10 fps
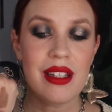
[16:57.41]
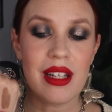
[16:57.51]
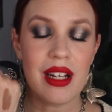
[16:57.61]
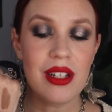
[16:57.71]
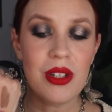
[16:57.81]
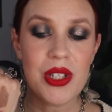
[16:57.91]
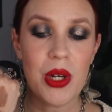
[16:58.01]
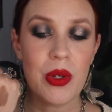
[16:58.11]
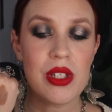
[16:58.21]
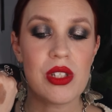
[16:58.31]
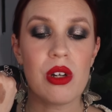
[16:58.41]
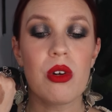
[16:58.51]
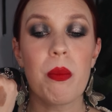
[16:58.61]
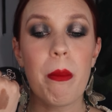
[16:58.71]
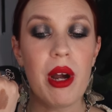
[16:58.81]
The undertone is
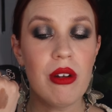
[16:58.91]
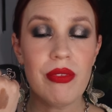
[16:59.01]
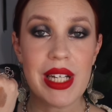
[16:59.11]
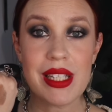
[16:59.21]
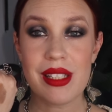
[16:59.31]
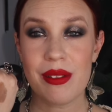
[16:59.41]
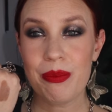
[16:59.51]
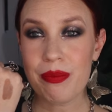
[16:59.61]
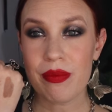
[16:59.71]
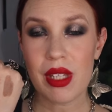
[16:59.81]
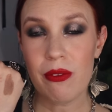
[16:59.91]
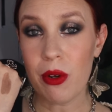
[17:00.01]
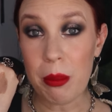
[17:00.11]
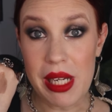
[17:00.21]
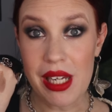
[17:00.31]
so perfect
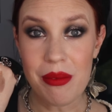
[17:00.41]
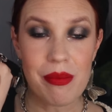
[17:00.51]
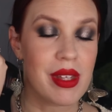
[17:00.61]
for me.